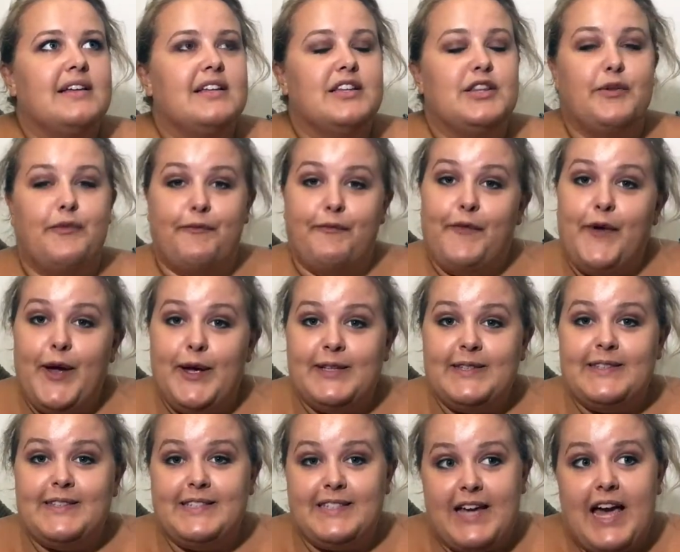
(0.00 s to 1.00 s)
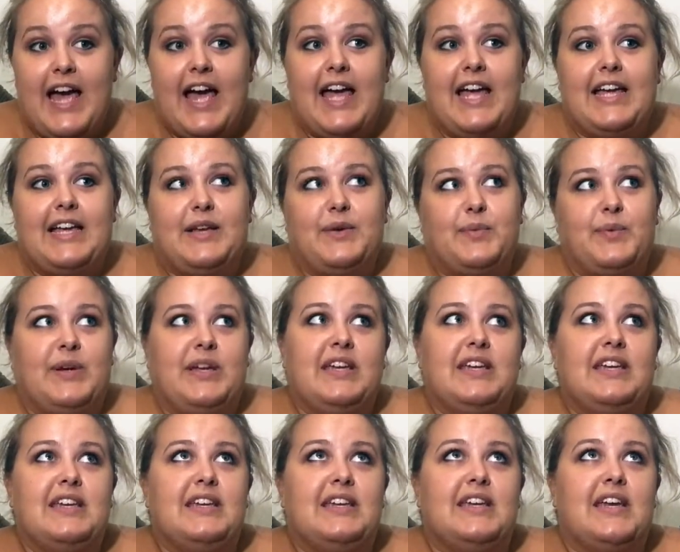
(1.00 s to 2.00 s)
The first day
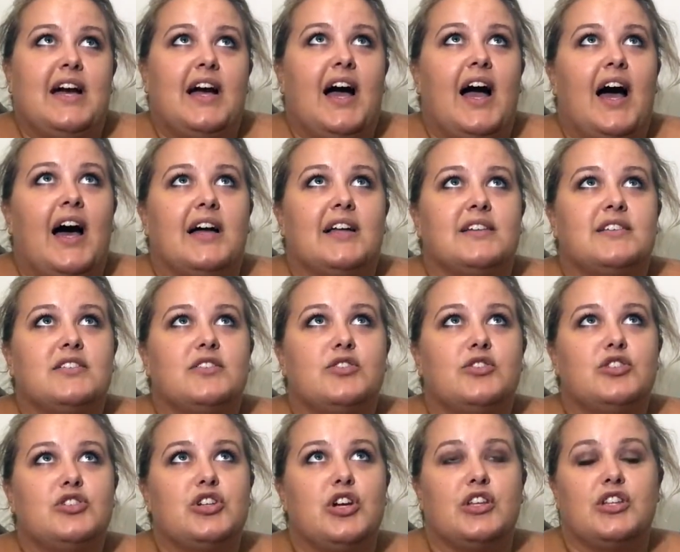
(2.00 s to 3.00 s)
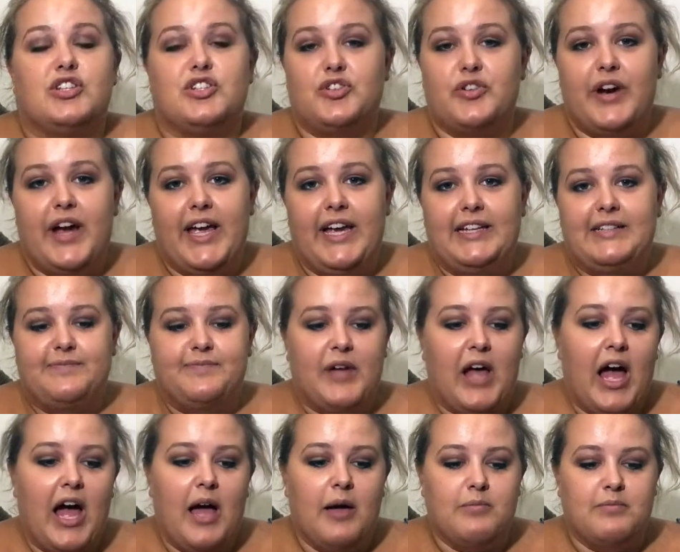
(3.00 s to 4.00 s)
we had lunch on the train,
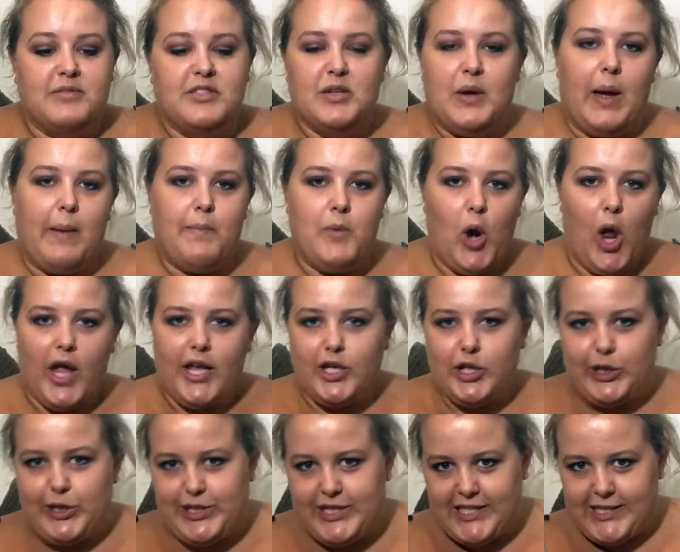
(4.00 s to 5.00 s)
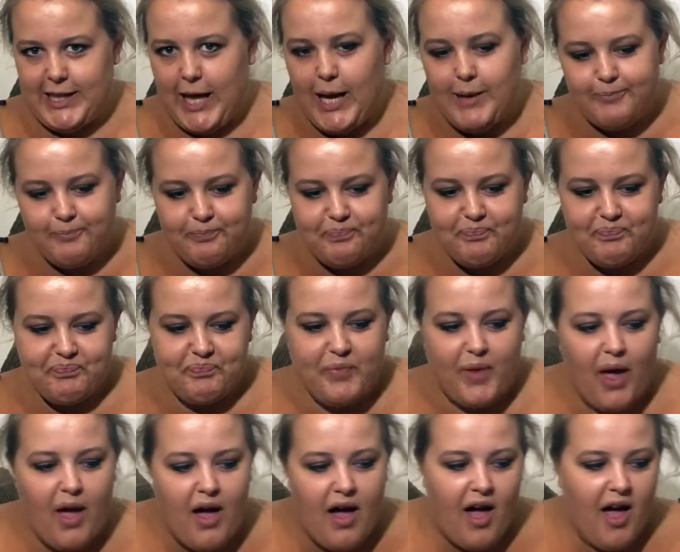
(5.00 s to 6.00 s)
so I'm not including that,
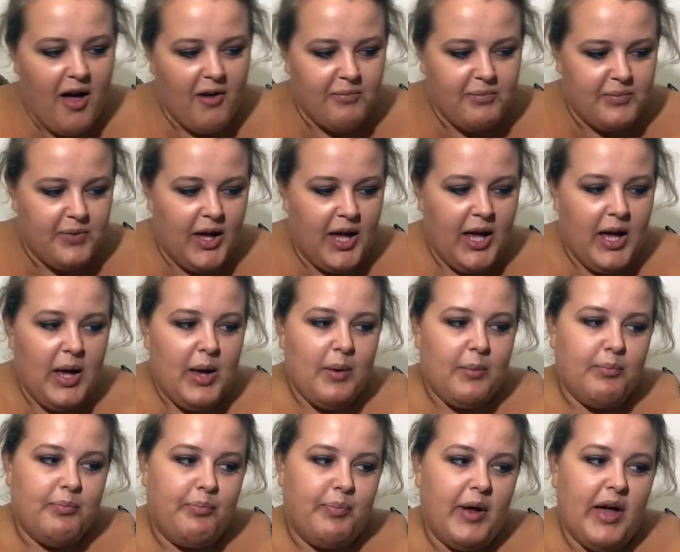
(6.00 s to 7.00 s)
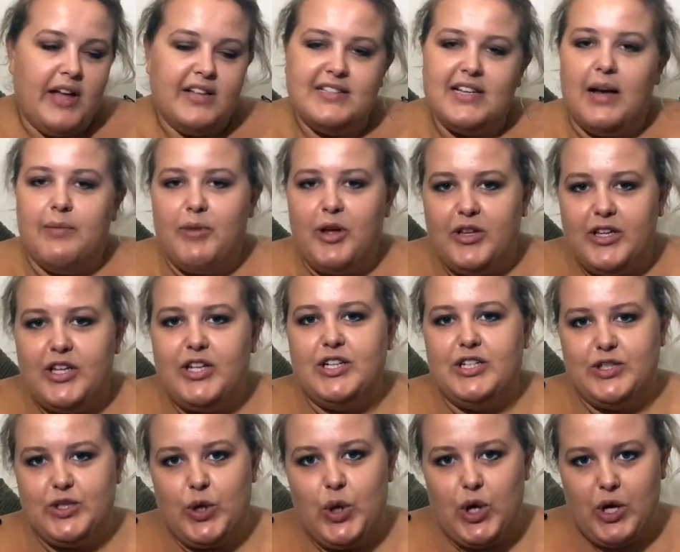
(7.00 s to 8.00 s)
but I'm only going
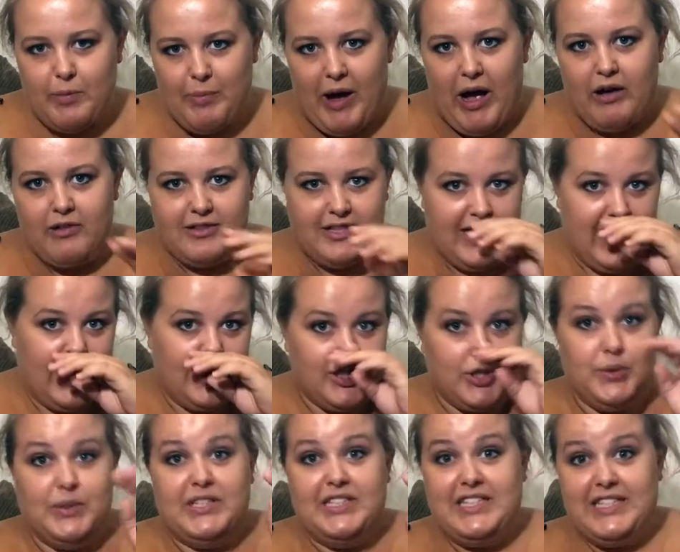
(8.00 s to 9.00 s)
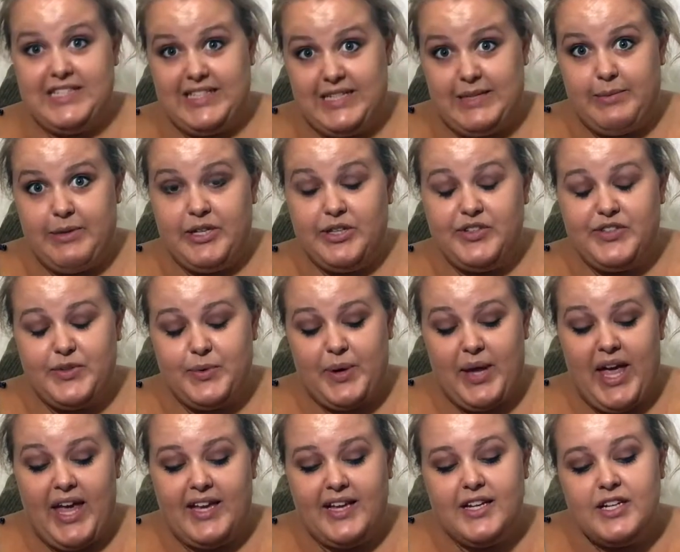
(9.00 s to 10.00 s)
to talk about the actual Disney meals that we
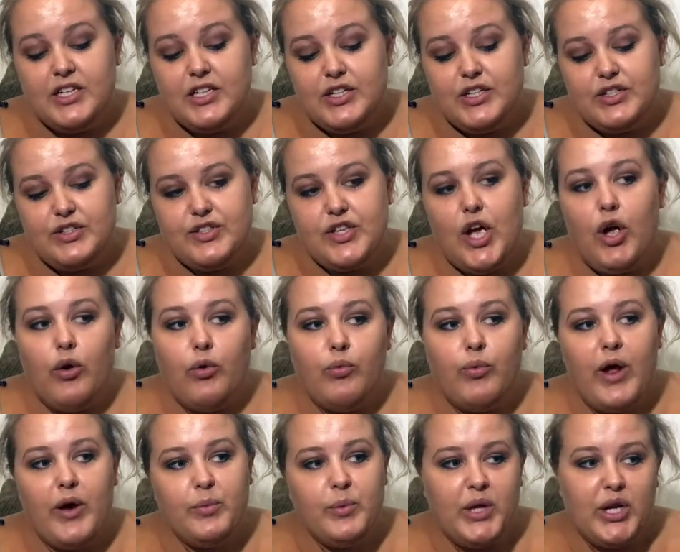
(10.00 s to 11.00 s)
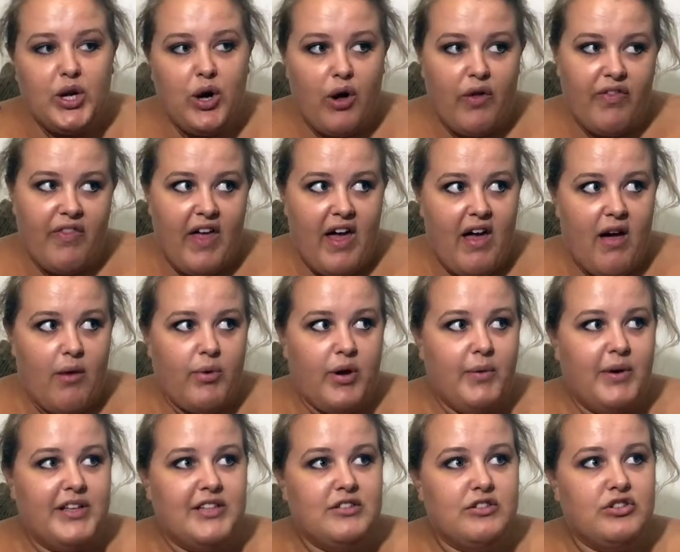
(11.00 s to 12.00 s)
ate. So when we got there, we
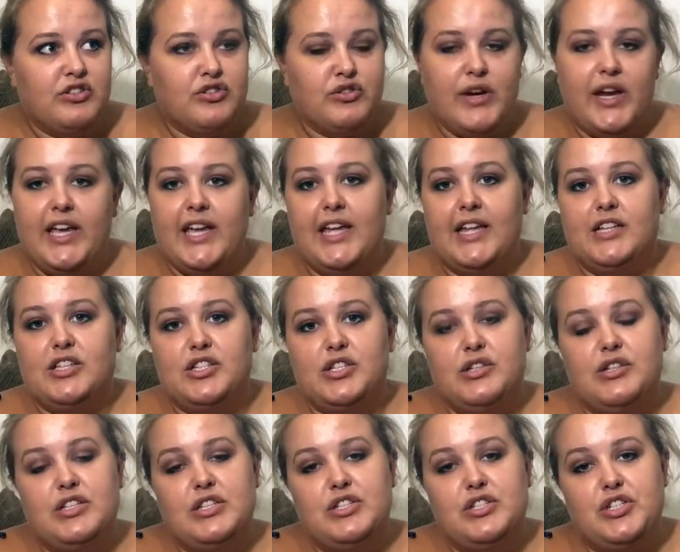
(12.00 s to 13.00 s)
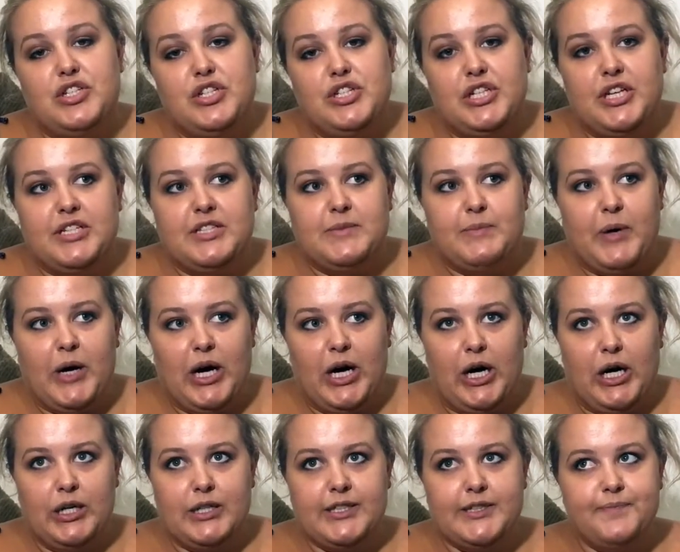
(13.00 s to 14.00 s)
went straight into the Studios
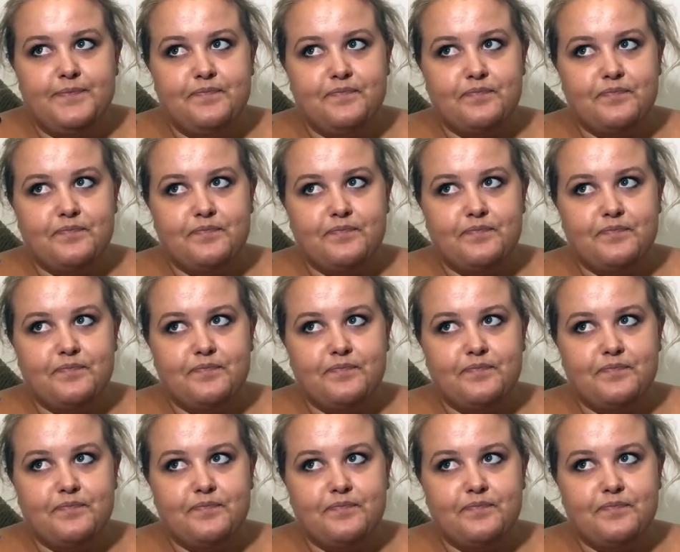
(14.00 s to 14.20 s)
park,